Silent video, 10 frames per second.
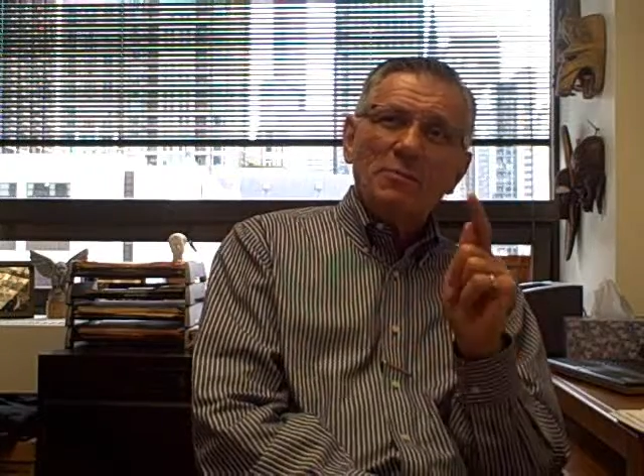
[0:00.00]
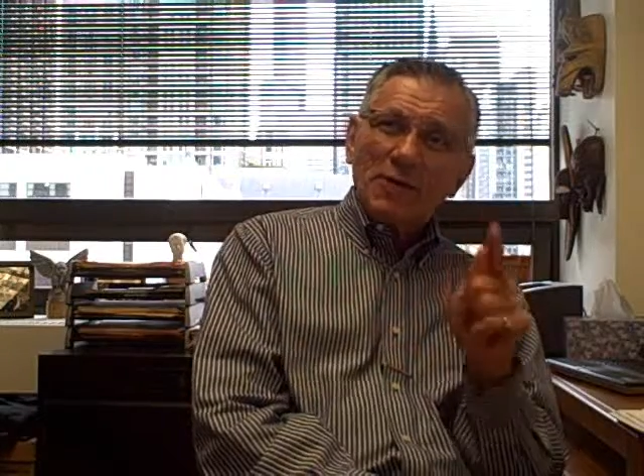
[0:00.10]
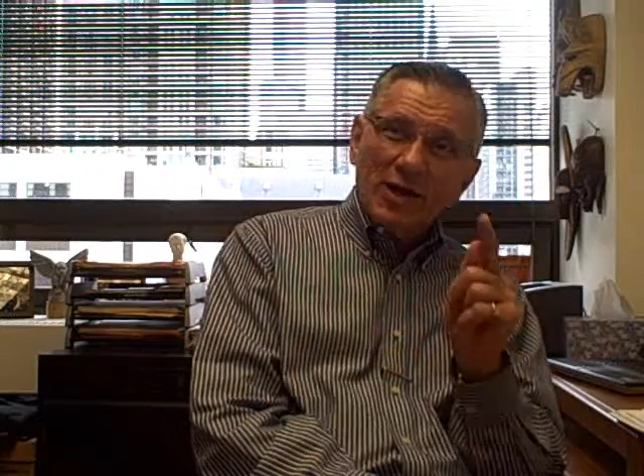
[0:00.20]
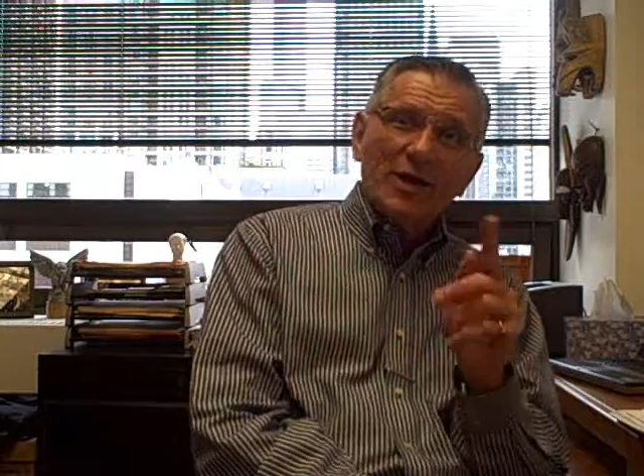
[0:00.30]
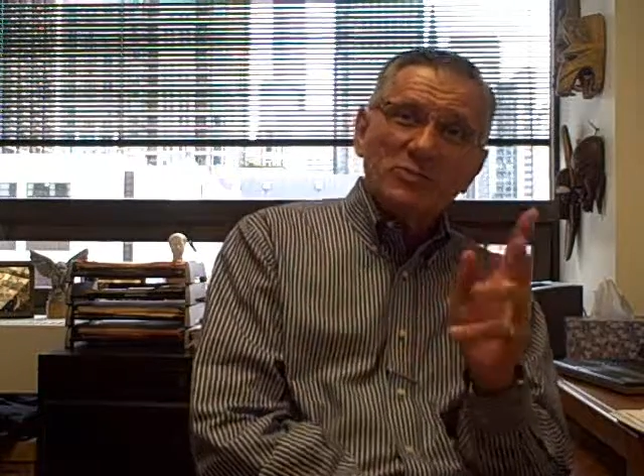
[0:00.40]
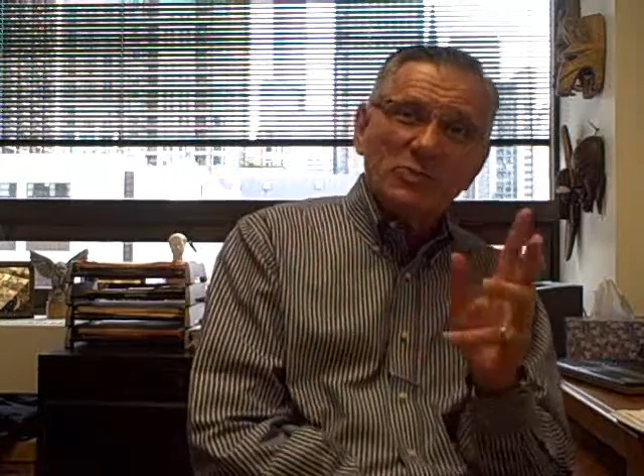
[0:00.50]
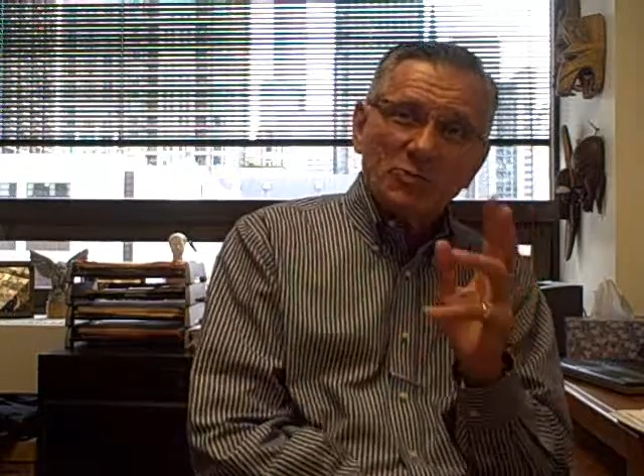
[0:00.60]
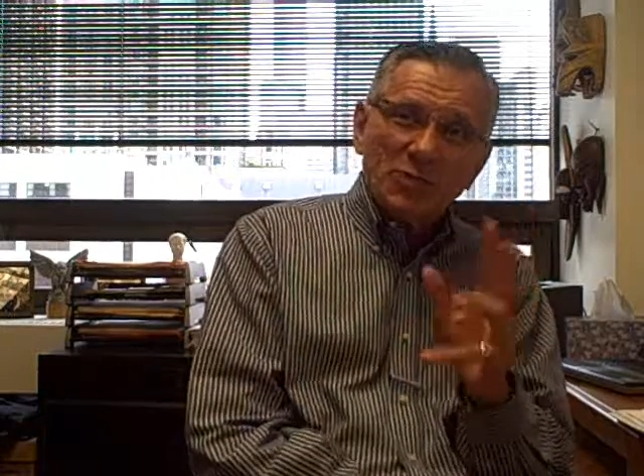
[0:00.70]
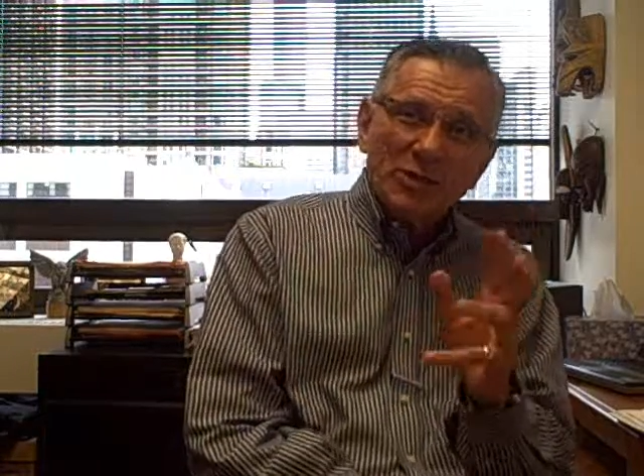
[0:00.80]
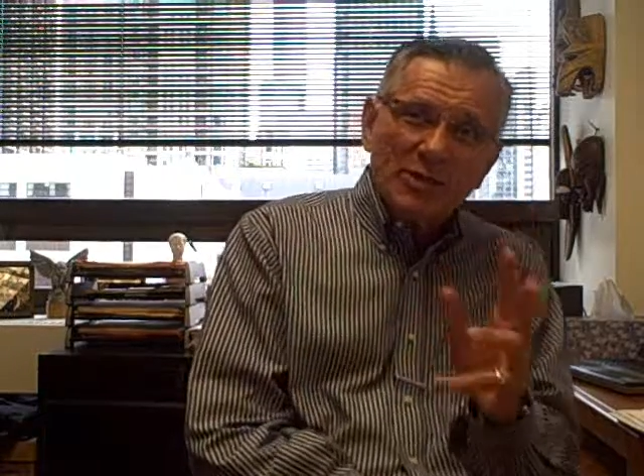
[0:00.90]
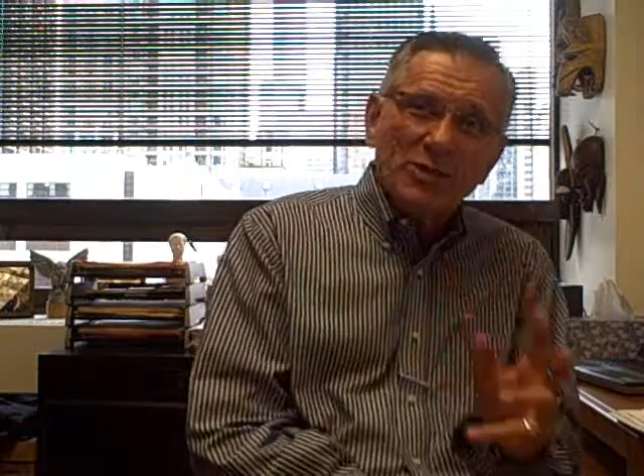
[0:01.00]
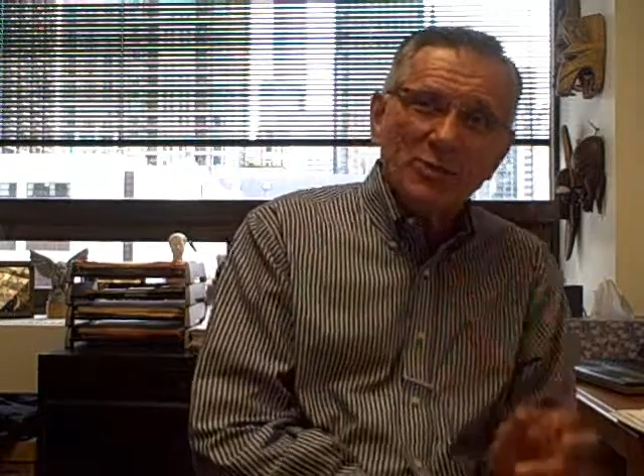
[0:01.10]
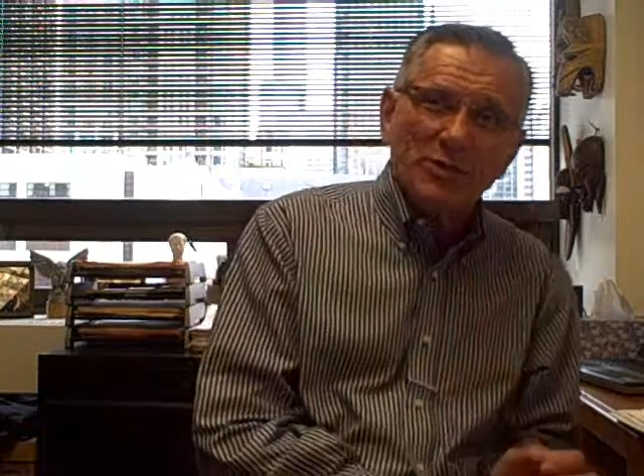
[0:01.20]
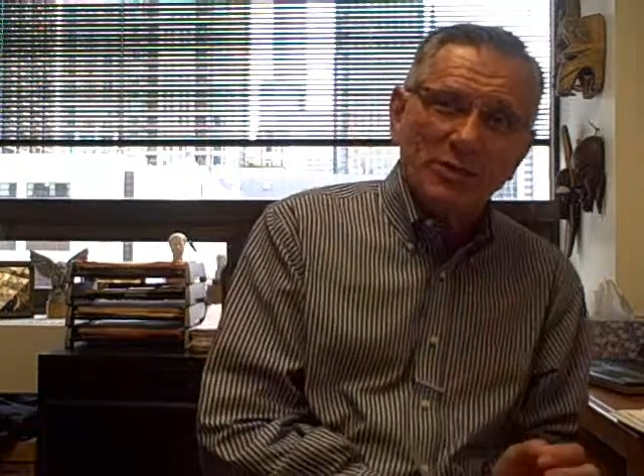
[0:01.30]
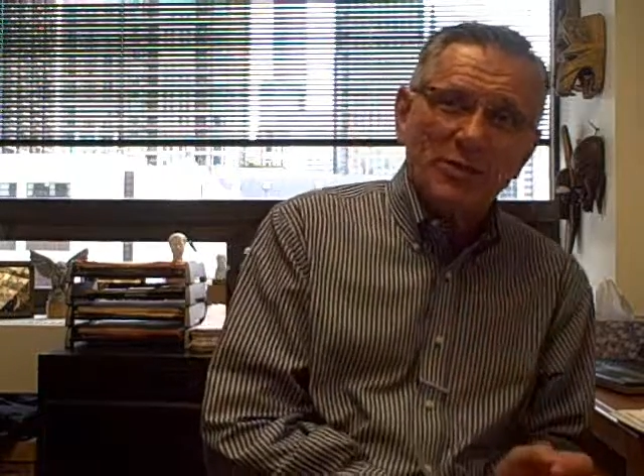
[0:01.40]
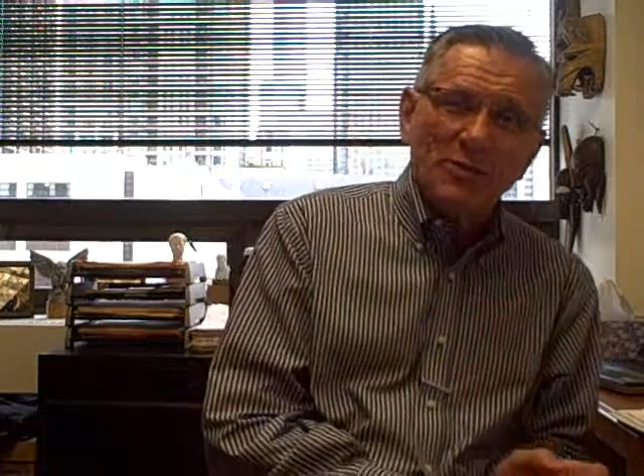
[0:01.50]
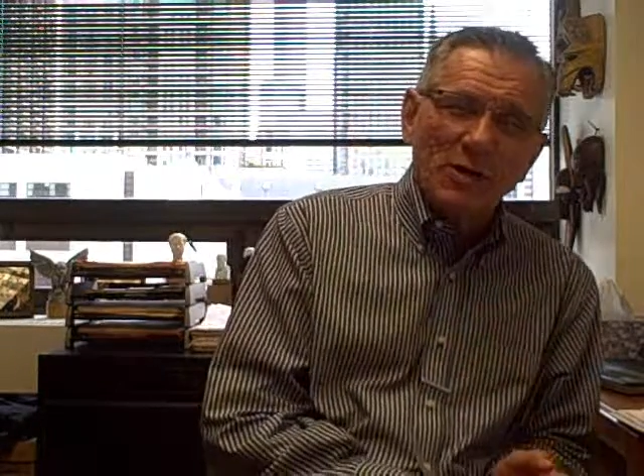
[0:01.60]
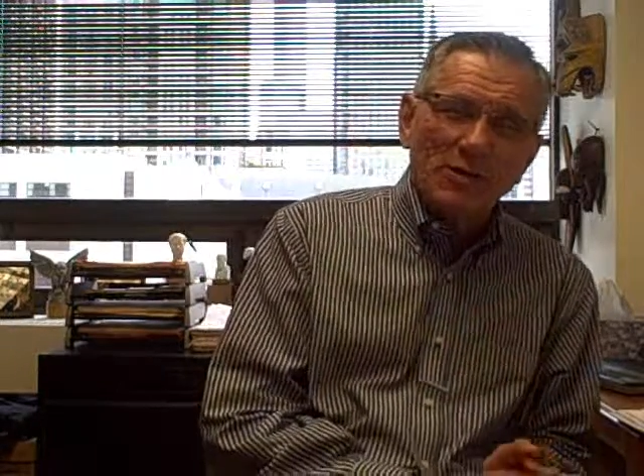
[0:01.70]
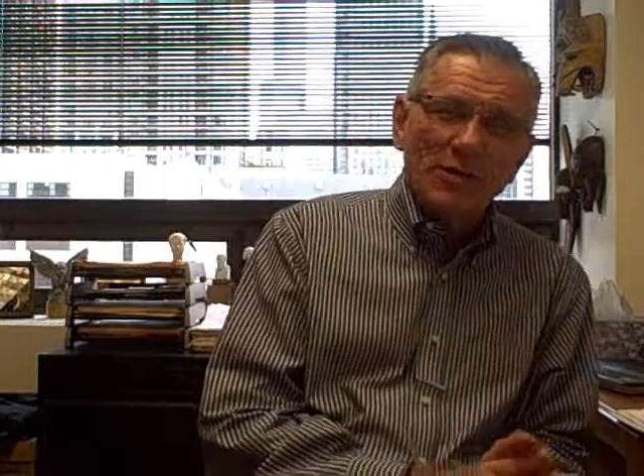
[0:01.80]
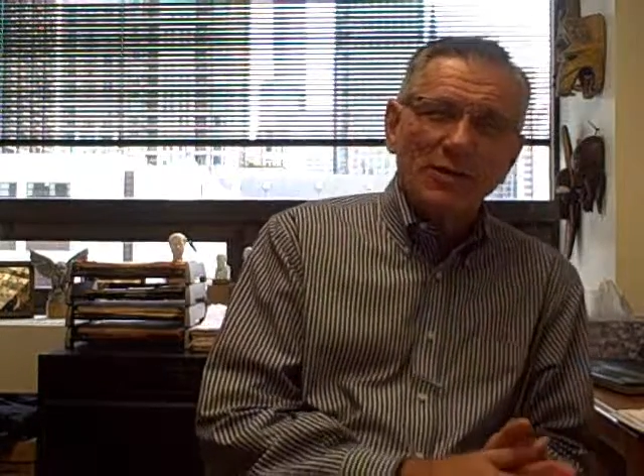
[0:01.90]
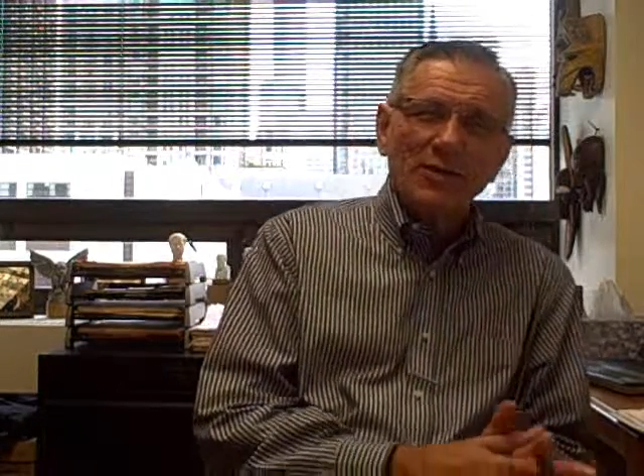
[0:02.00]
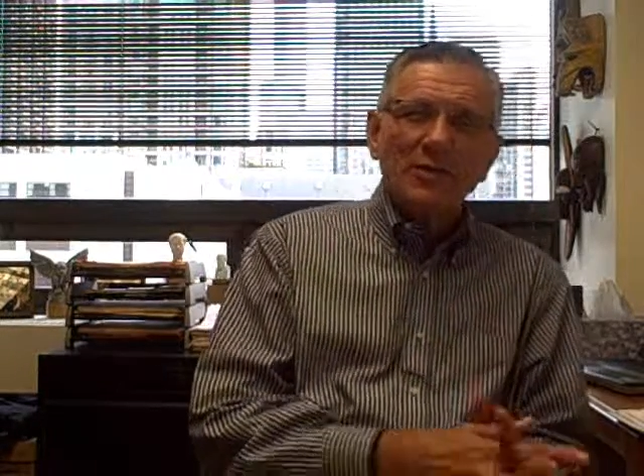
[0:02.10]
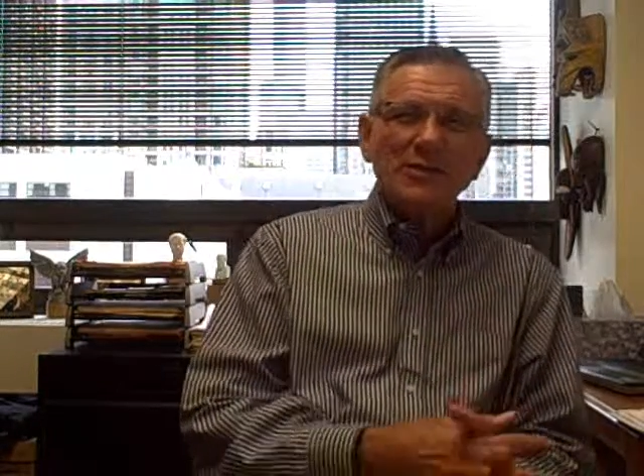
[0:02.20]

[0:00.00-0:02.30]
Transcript: Because what's really interesting about Lincoln,